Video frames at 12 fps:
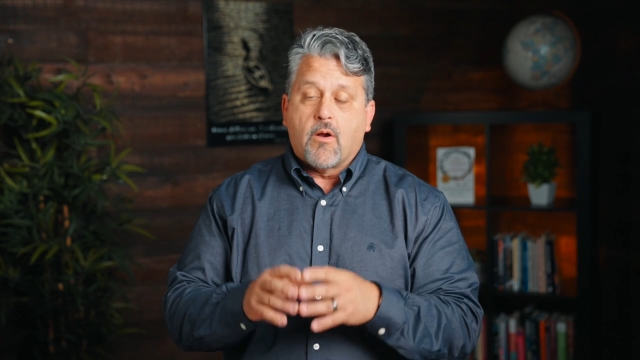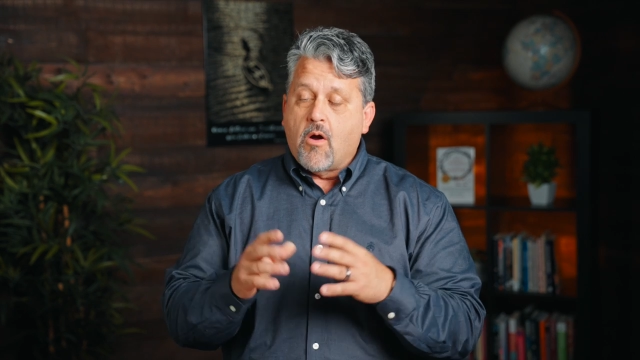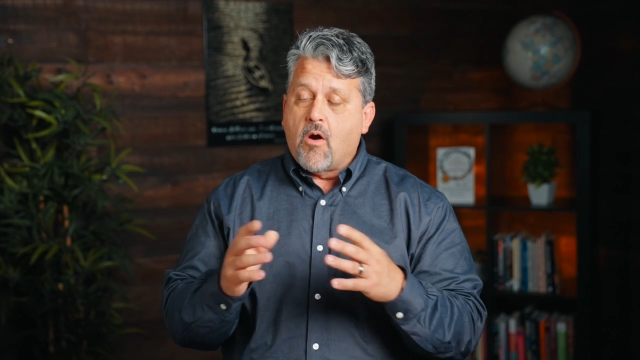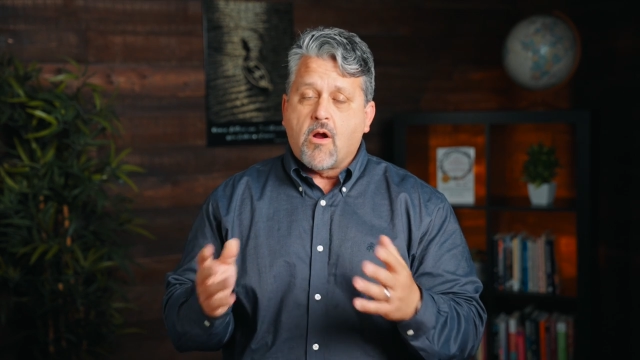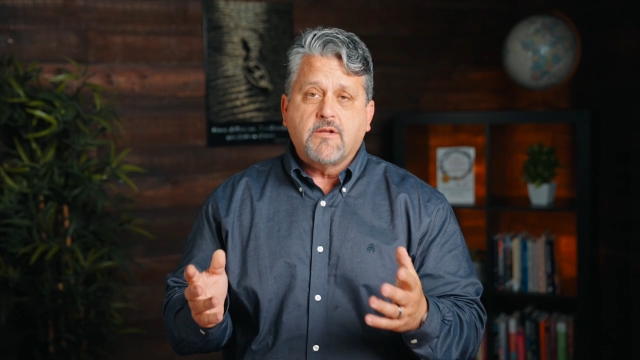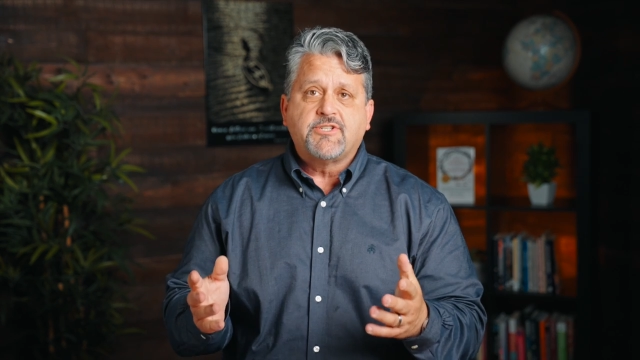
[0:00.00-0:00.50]
our
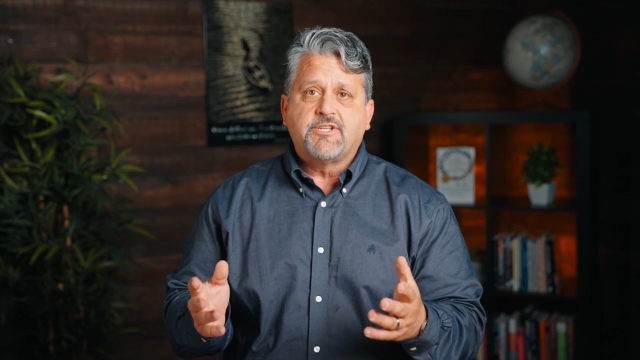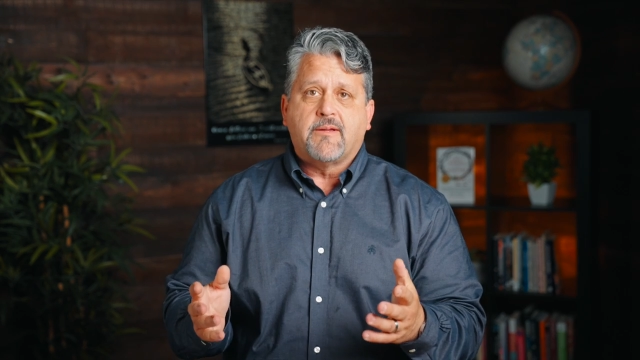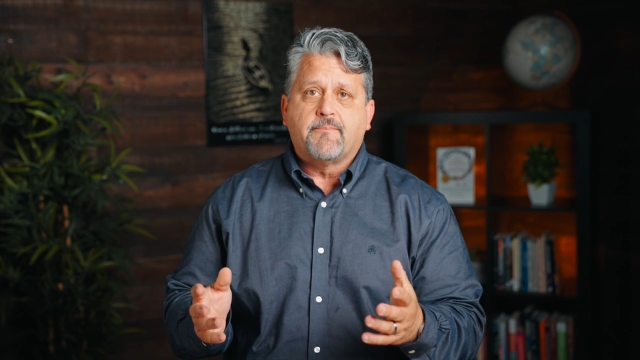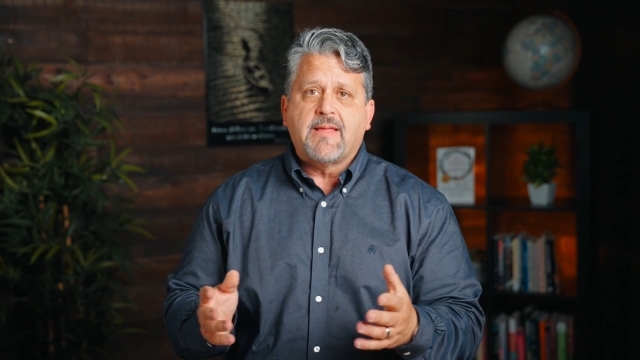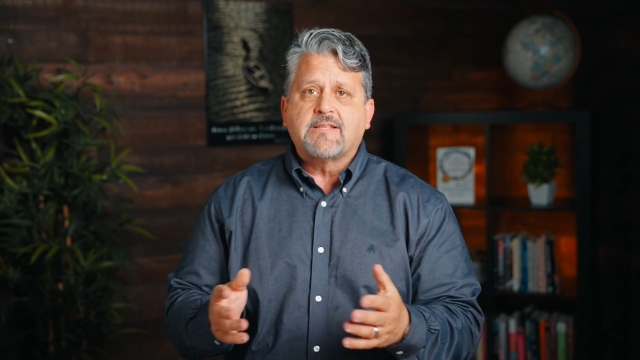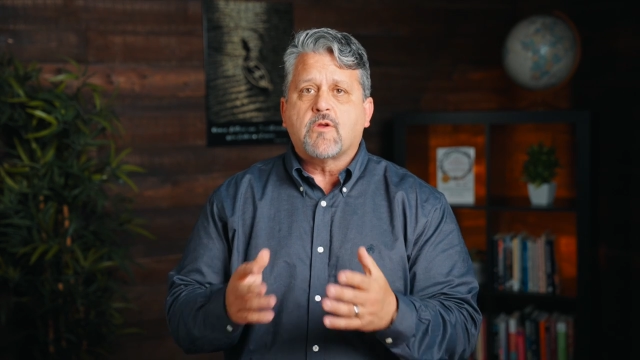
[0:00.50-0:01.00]

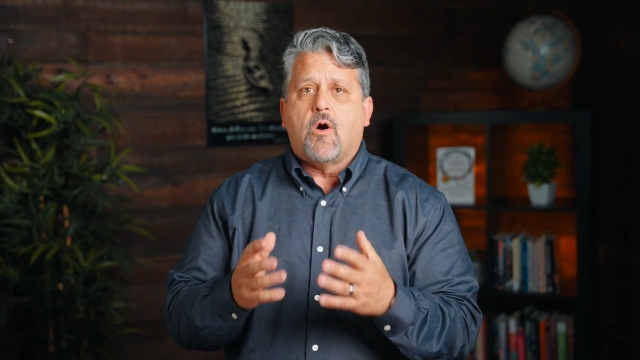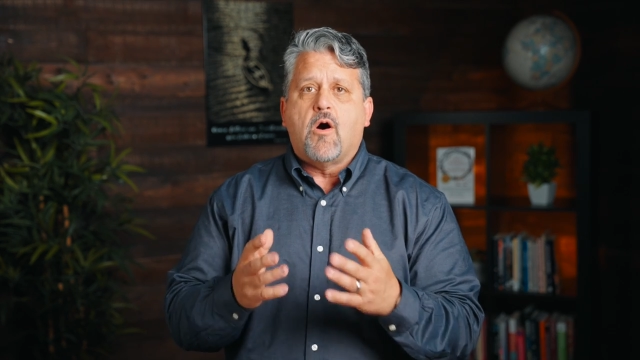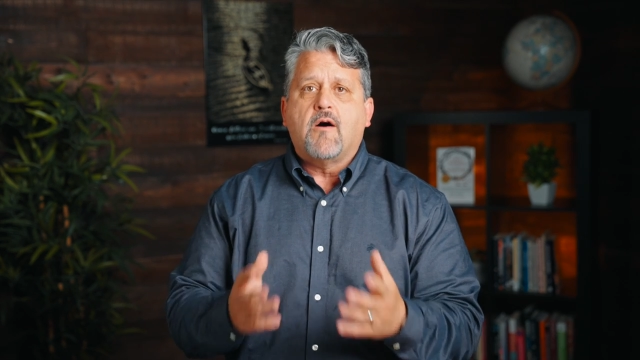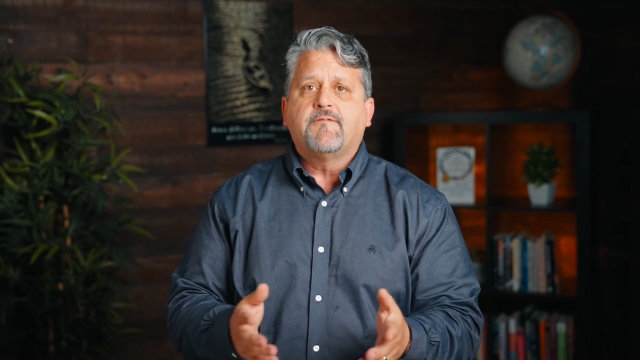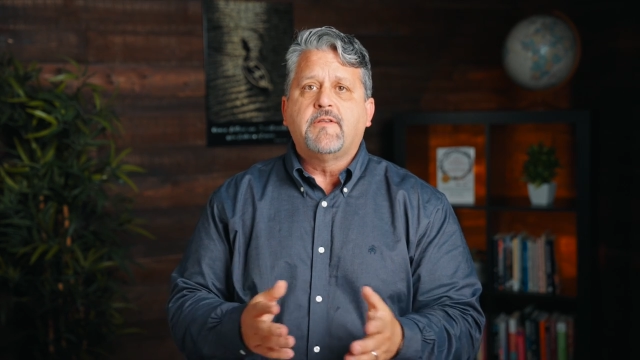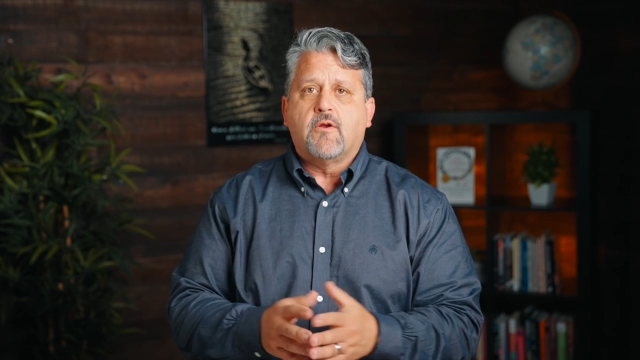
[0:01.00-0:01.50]
hardship, that's
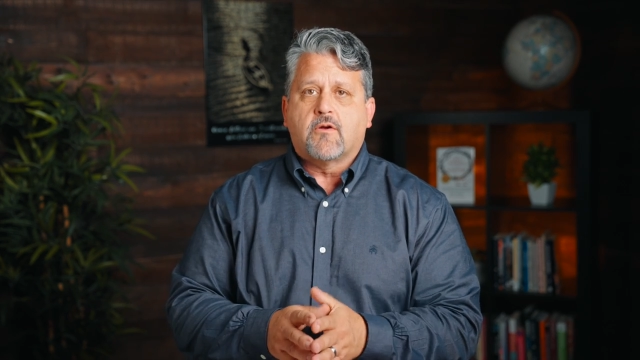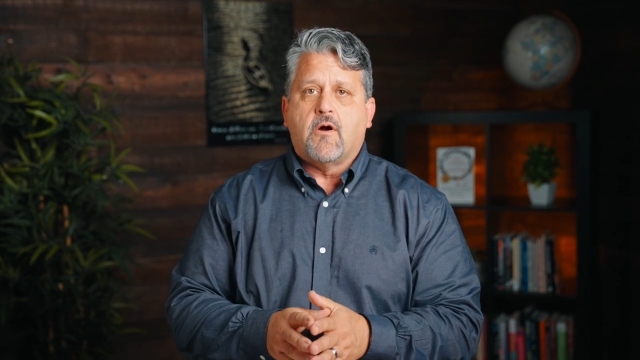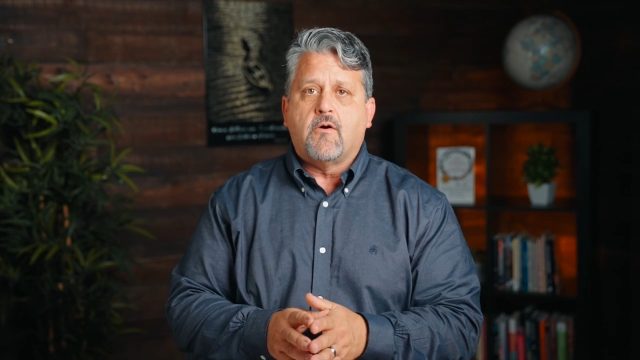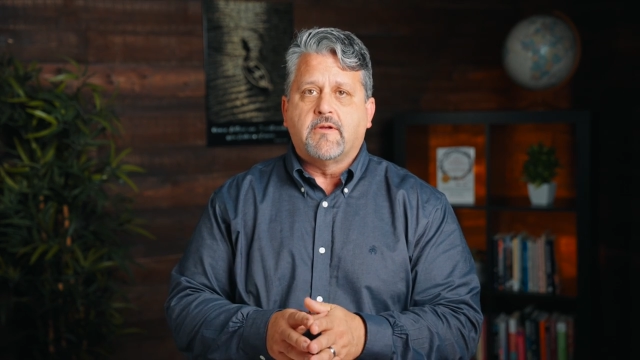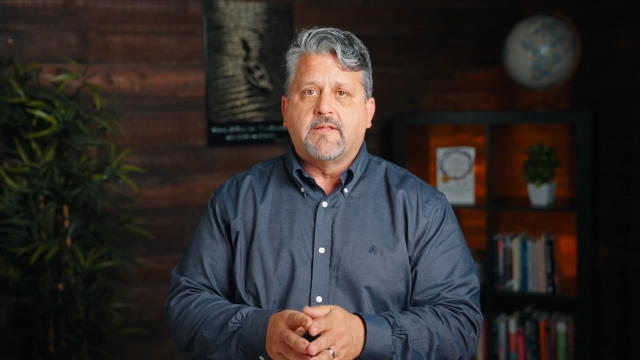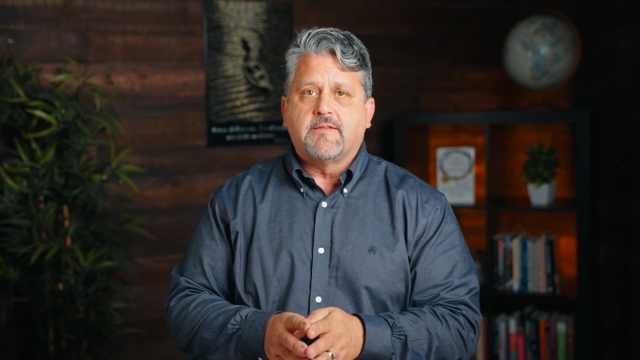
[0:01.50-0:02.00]
often your
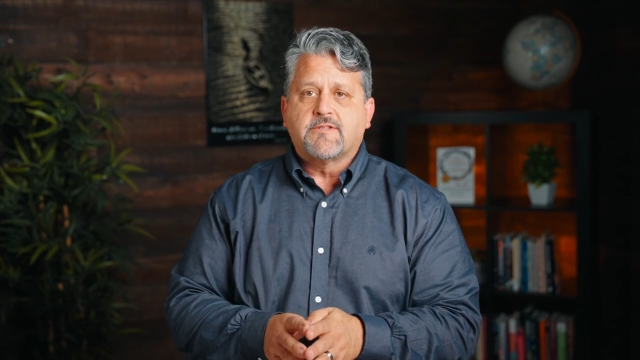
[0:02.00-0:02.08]
calling.